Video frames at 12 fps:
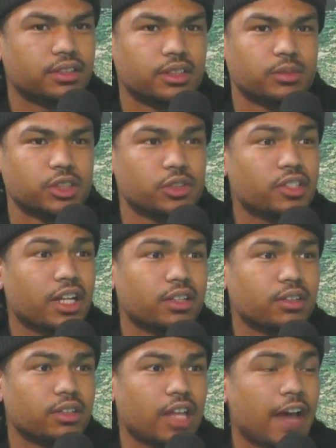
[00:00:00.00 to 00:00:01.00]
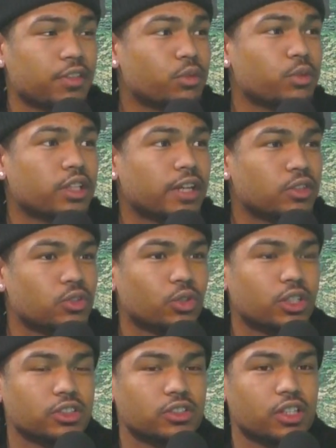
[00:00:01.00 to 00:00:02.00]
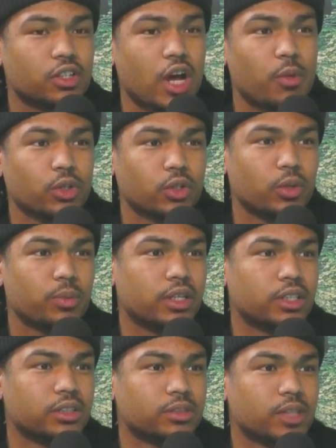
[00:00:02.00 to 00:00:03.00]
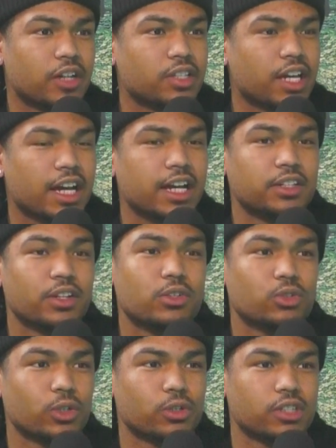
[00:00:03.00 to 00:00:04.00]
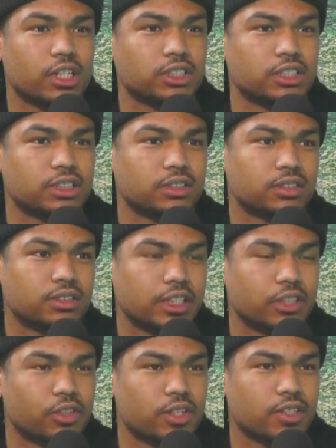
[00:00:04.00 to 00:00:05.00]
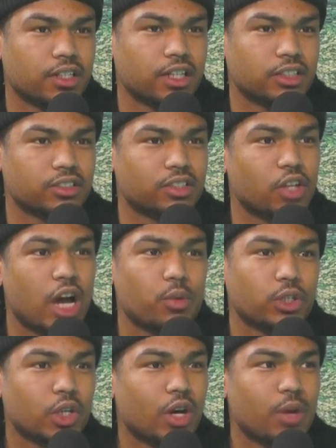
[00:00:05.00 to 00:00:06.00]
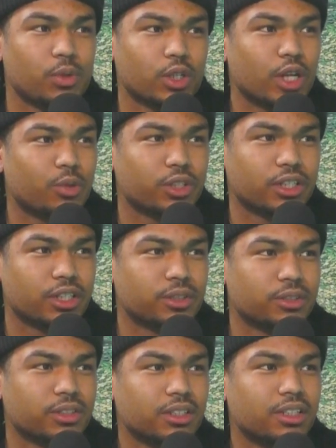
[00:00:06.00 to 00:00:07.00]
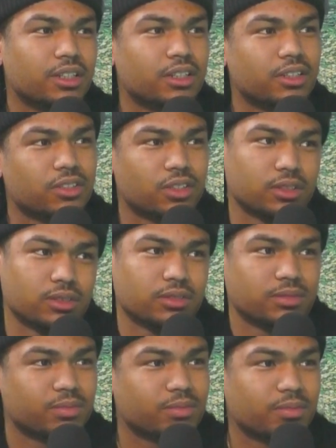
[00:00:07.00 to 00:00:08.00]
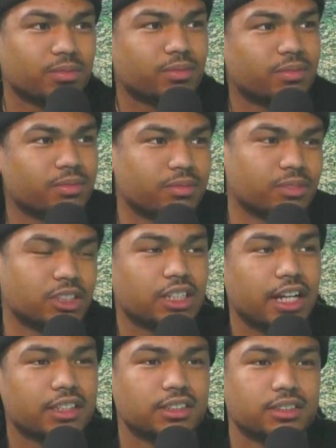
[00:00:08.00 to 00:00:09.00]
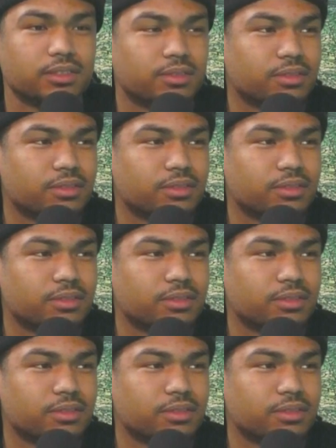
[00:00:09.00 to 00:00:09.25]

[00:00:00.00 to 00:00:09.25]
And she was like, after we left the studio, she was like, no, I want to go. I was like, I got another studio session later on today. She was like, no, I want to go. So she liked it.